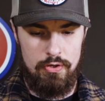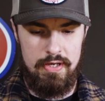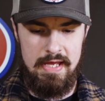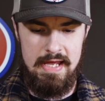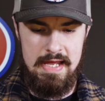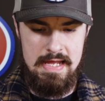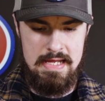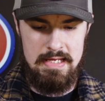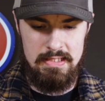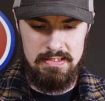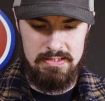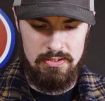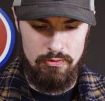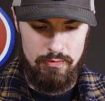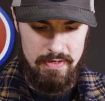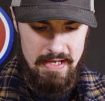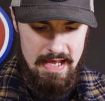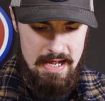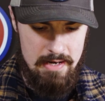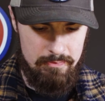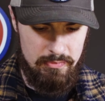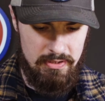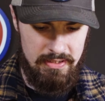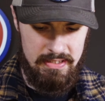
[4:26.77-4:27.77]
Okay, so we
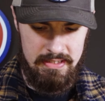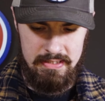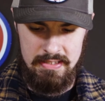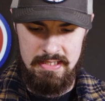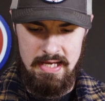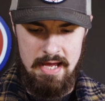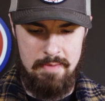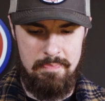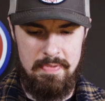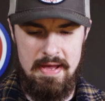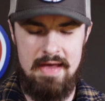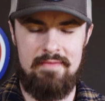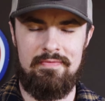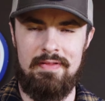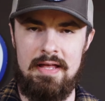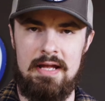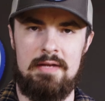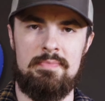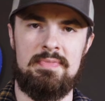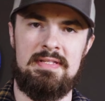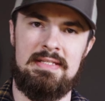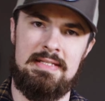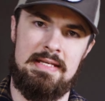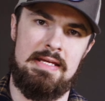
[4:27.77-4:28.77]
got them cleaned up. I've let
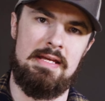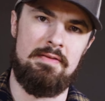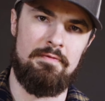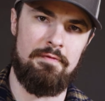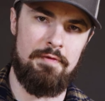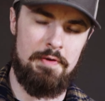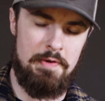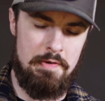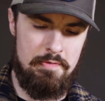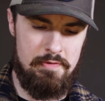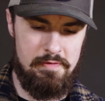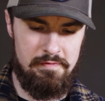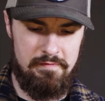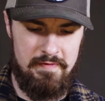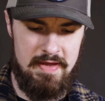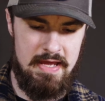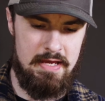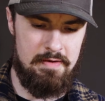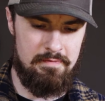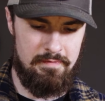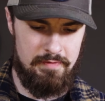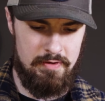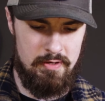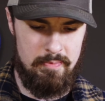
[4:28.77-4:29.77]
them sit in front of the
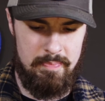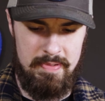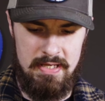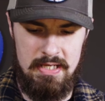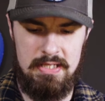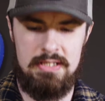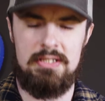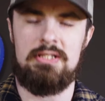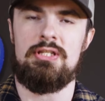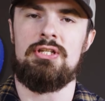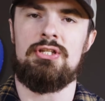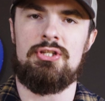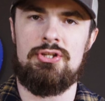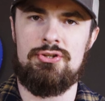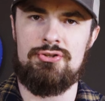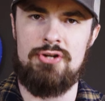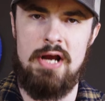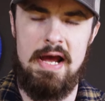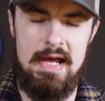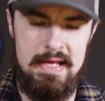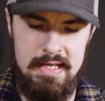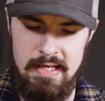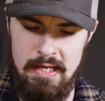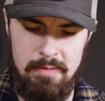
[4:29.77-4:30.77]
fan for a bit just to
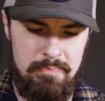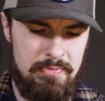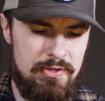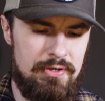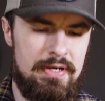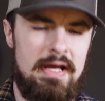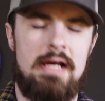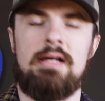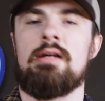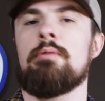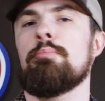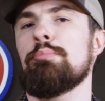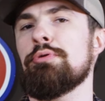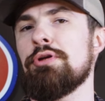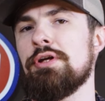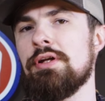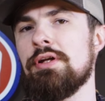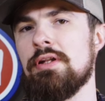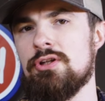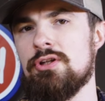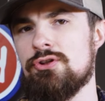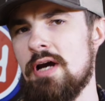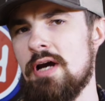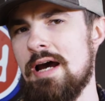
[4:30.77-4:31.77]
dry up. They're not
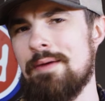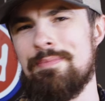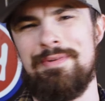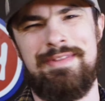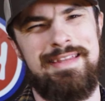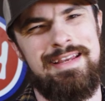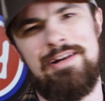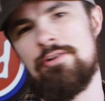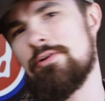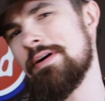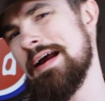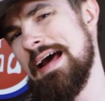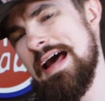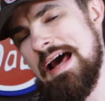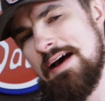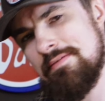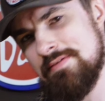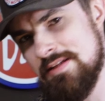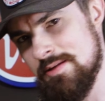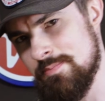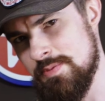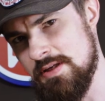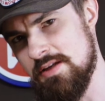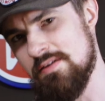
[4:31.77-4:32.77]
completely dry, but they don't have
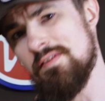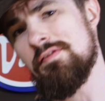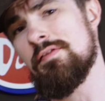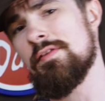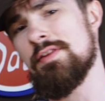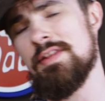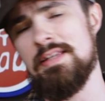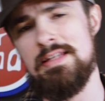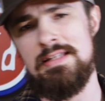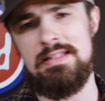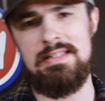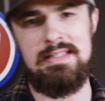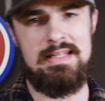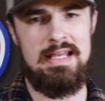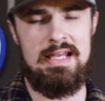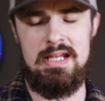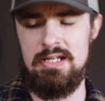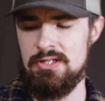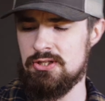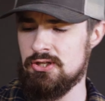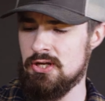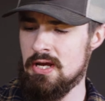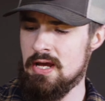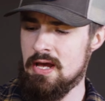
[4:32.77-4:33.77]
to be for this
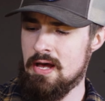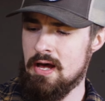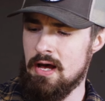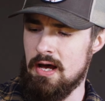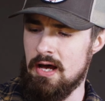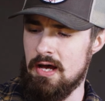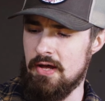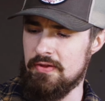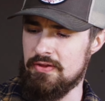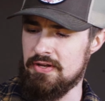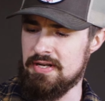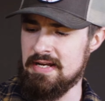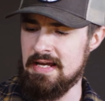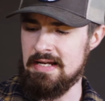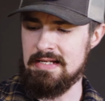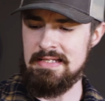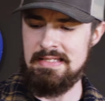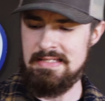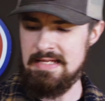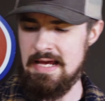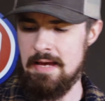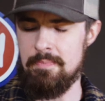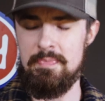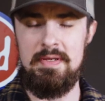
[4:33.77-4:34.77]
stage. The next
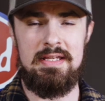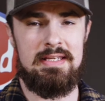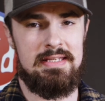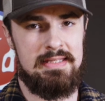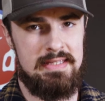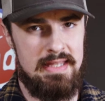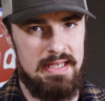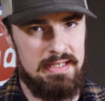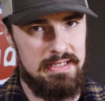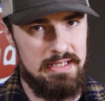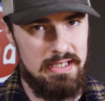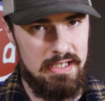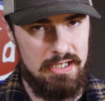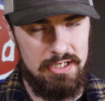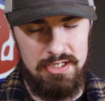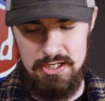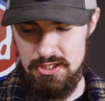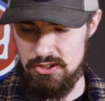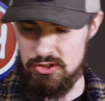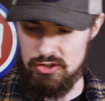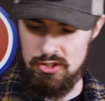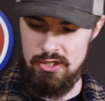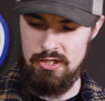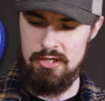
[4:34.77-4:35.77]
step is then the
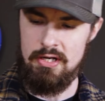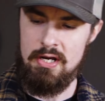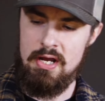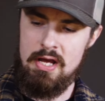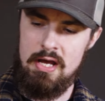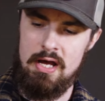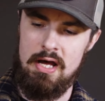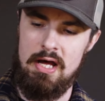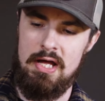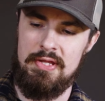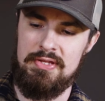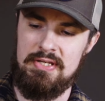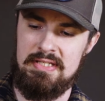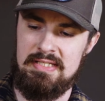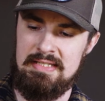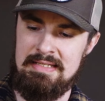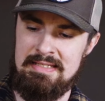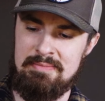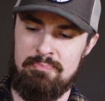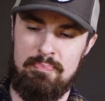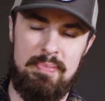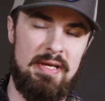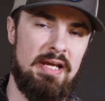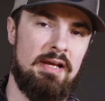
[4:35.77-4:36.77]
conditioner. This is
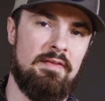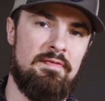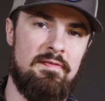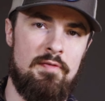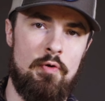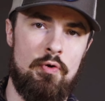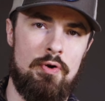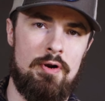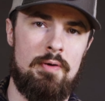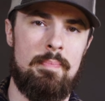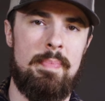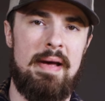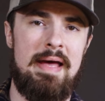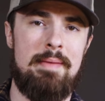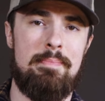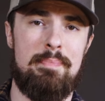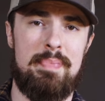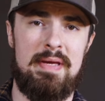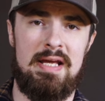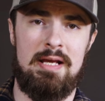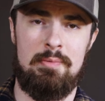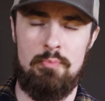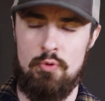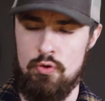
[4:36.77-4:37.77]
Bic 4 by
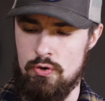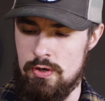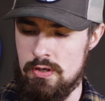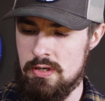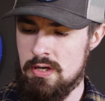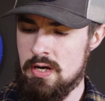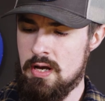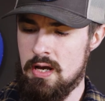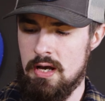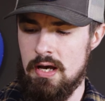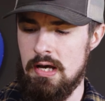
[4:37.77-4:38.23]
Bicmore.